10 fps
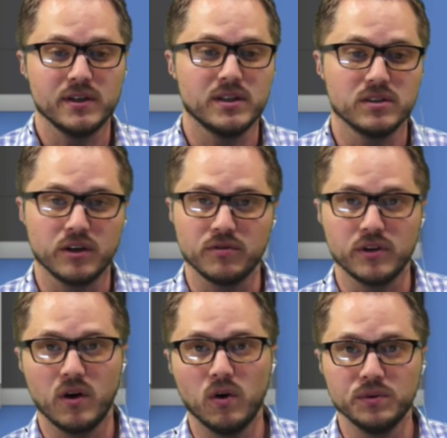It's looking for
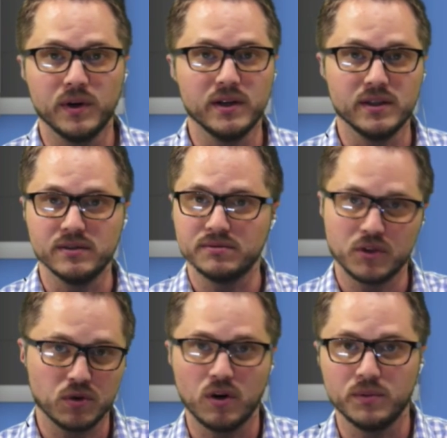the old one and
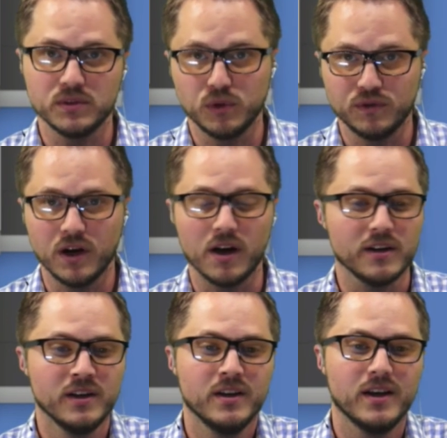Chrome has moved on
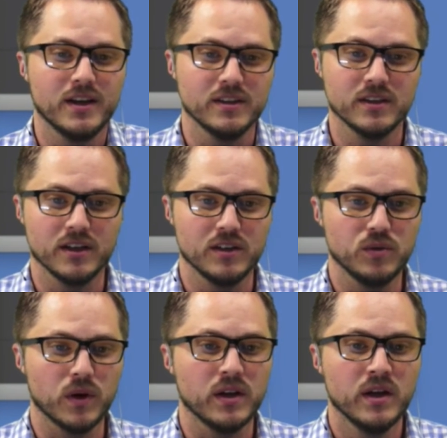and done a new one.